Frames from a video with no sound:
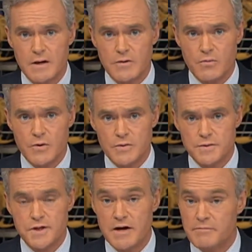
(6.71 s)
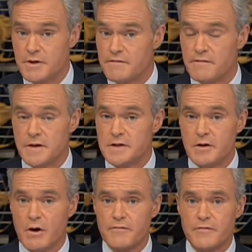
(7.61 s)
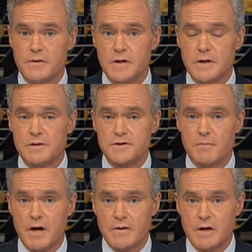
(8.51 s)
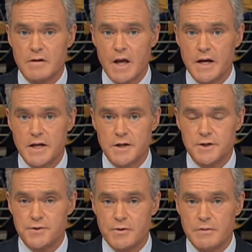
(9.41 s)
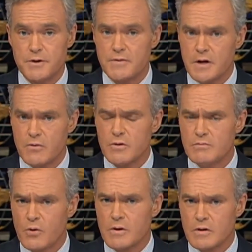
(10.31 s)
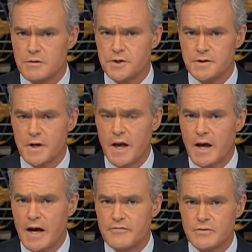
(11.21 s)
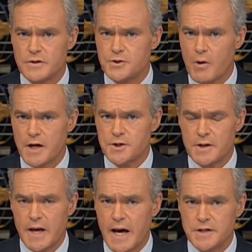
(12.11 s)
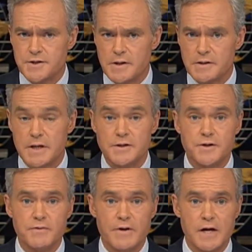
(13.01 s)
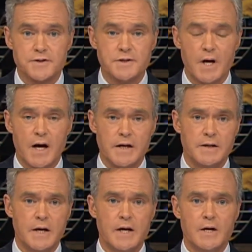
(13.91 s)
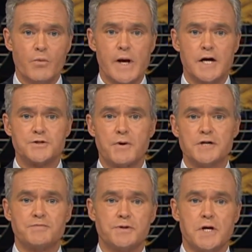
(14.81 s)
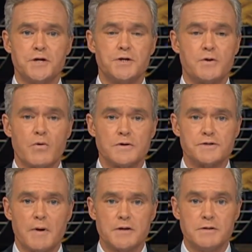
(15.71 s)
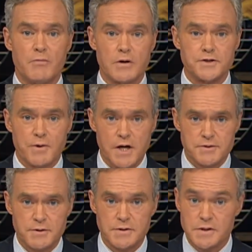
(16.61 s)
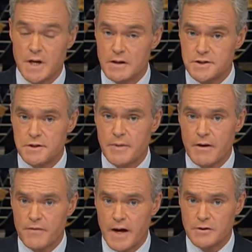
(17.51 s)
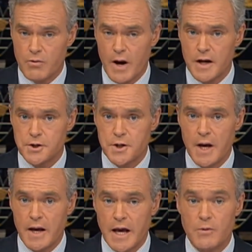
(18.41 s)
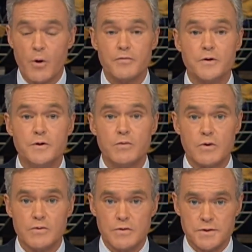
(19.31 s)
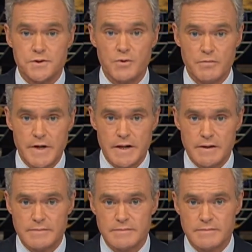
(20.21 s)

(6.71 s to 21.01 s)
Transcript: The rules have been fended off for years by the airline industry, but they grew more urgent after a tragic accident in 2009. We asked transportation correspondent Mark Strassmann to tell us about that crash and what the new rules will mean.